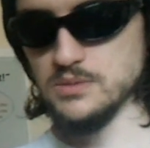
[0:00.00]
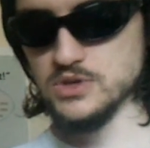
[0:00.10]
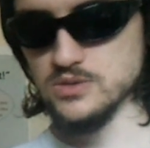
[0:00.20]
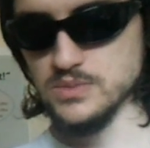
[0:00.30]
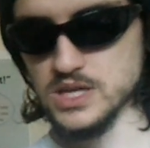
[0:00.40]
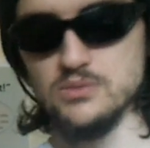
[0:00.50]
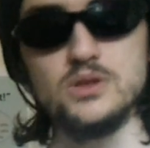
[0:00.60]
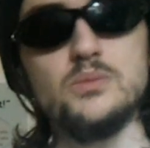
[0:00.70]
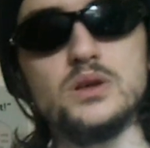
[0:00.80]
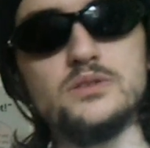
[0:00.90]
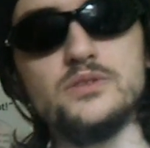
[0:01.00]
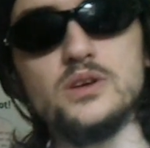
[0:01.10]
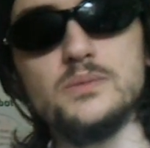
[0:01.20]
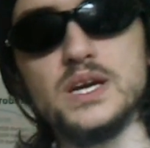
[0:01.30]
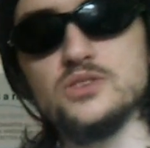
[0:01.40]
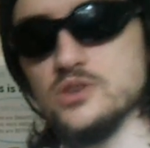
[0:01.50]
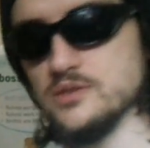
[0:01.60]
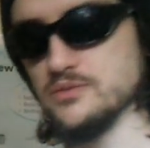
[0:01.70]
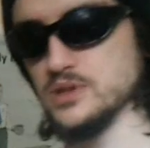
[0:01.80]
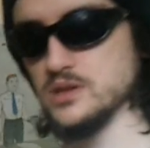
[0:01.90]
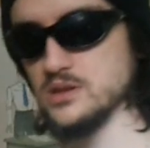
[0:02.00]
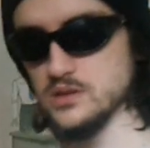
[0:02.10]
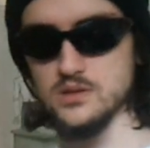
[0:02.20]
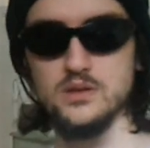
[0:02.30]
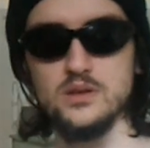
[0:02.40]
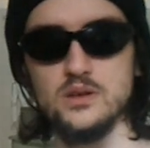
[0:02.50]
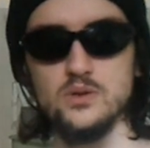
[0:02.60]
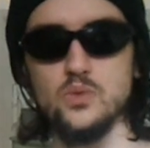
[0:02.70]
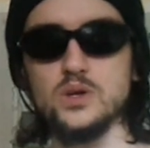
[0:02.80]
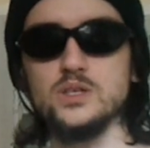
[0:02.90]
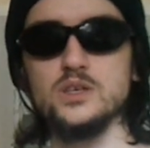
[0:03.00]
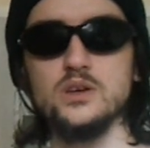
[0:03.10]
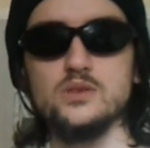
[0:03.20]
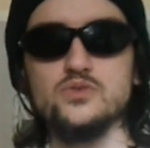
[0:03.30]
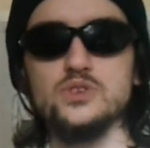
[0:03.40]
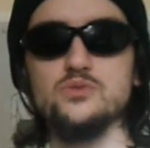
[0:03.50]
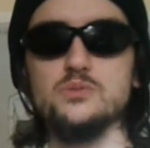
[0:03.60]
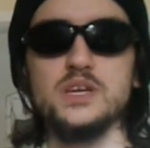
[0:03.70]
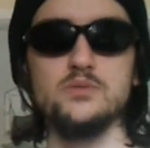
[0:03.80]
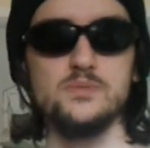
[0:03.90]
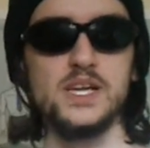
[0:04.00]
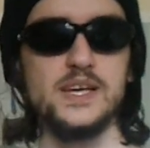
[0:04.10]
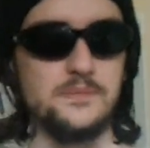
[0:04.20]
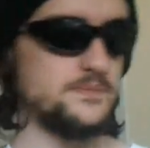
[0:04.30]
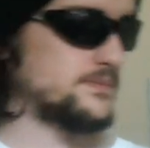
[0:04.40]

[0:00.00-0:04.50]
Maybe somebody with a modified Mega Drive with a widened cartridge will be able to play it,